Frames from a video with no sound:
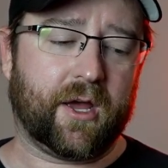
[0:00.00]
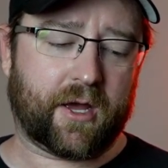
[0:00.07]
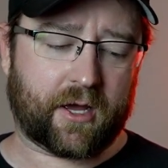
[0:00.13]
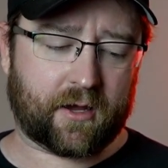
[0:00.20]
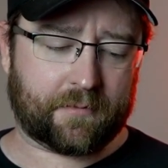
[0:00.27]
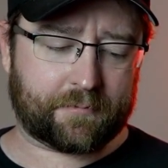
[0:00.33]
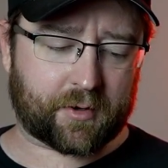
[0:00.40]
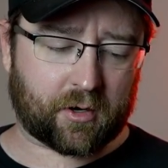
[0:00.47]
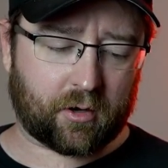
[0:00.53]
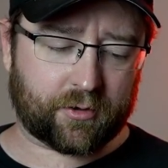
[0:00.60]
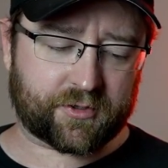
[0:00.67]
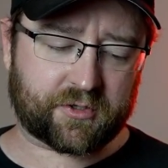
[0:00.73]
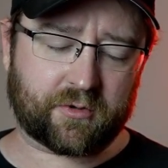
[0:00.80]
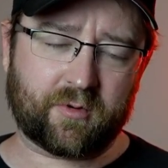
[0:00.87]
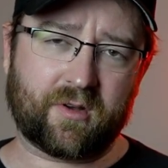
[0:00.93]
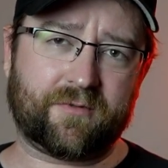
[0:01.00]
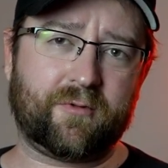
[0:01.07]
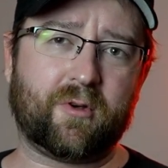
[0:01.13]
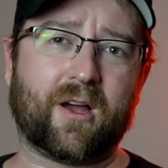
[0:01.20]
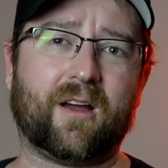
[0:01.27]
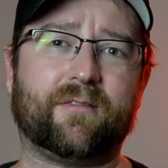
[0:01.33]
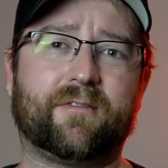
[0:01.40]
But also, if
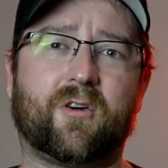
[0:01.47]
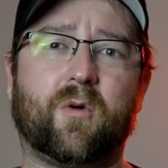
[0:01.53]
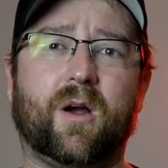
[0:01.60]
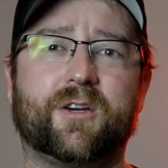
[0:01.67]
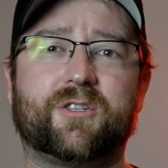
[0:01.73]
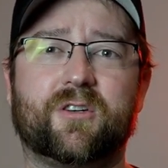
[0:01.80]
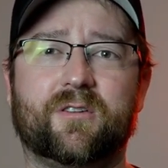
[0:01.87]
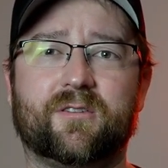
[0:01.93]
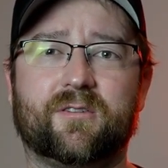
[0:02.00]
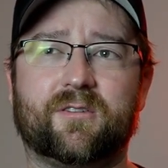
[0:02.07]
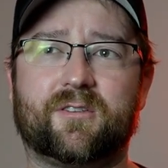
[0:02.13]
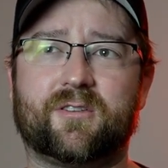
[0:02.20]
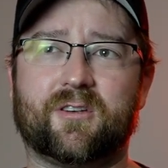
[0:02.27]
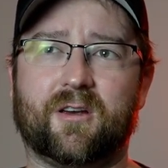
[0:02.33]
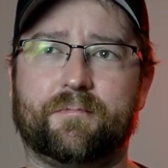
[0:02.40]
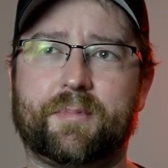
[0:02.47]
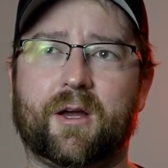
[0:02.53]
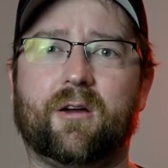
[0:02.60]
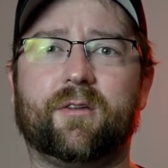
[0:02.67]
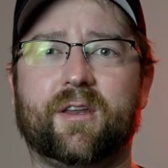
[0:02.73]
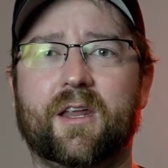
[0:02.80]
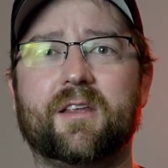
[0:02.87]
you have questions
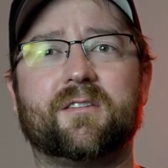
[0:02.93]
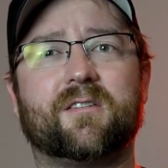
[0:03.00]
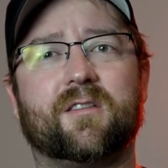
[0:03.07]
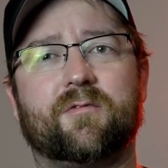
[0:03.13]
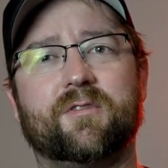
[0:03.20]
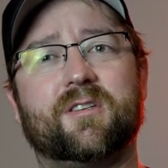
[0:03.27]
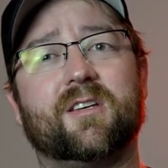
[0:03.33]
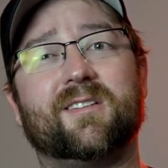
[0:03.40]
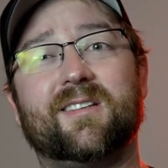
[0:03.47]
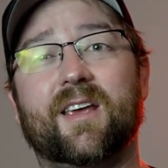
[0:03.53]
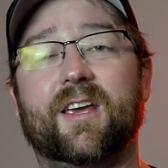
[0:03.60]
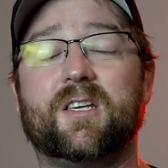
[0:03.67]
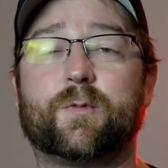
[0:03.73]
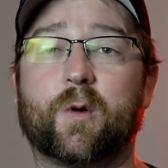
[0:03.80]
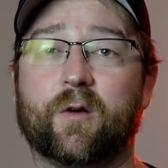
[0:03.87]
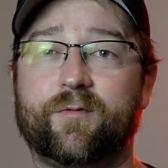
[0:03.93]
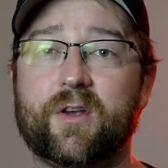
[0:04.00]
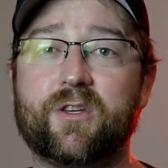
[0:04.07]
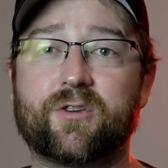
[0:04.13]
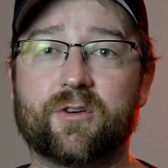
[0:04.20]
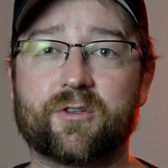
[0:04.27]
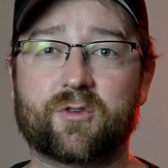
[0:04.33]
about Insta360 AcePro
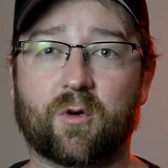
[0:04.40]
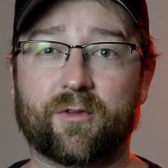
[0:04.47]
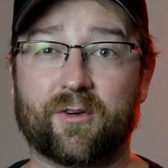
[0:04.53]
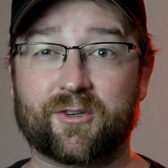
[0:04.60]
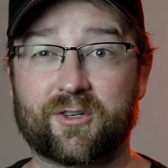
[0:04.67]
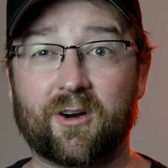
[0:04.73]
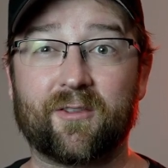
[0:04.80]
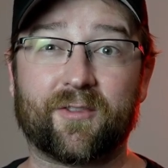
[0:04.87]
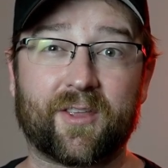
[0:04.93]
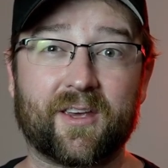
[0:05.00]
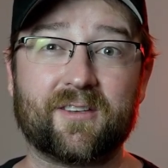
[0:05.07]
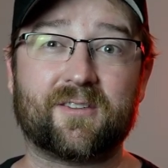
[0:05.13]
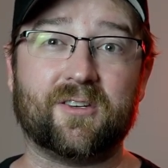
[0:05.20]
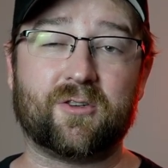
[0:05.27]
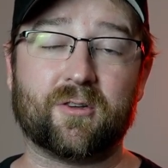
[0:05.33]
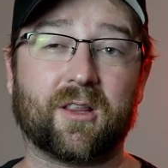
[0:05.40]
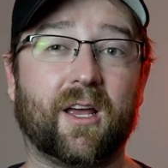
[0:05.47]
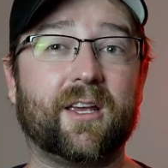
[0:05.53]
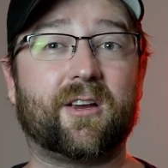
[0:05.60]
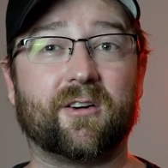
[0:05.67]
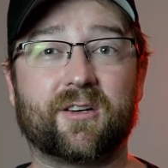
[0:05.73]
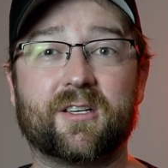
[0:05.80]
features, or there's certain things that you
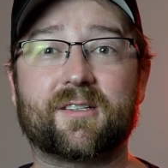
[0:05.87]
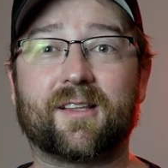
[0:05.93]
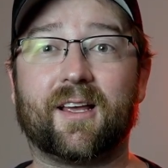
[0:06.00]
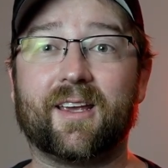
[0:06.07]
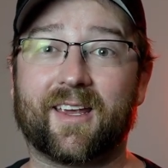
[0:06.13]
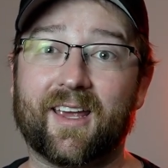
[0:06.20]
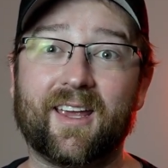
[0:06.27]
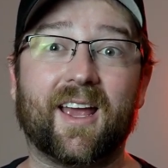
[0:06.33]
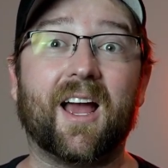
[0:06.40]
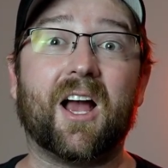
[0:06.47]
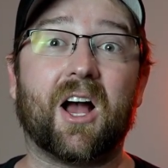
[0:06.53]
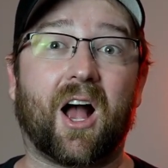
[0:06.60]
like or dislike, hey,